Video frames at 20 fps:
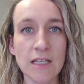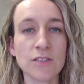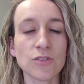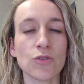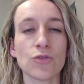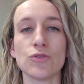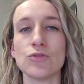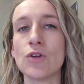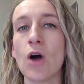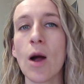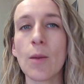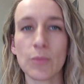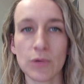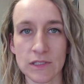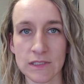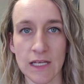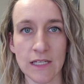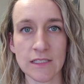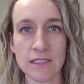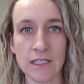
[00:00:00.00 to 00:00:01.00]
so they're not
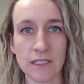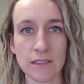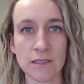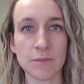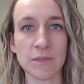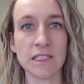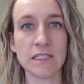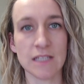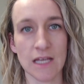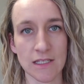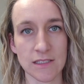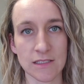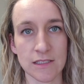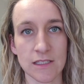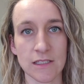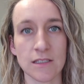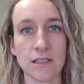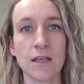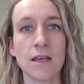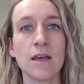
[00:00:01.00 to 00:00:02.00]
presenting to be
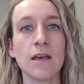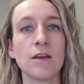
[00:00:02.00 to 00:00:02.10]
tested.